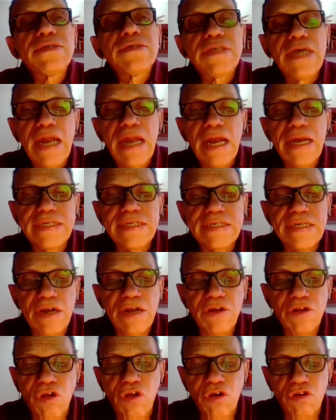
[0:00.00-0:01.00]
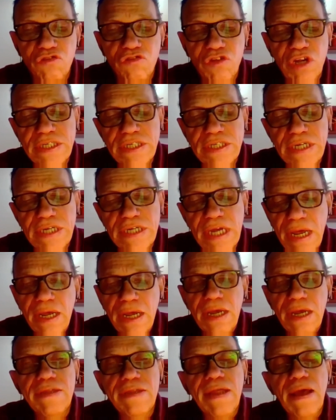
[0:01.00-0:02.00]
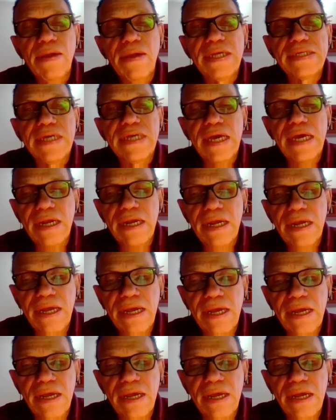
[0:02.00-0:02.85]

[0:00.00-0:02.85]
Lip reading: Será necesario entonces establecer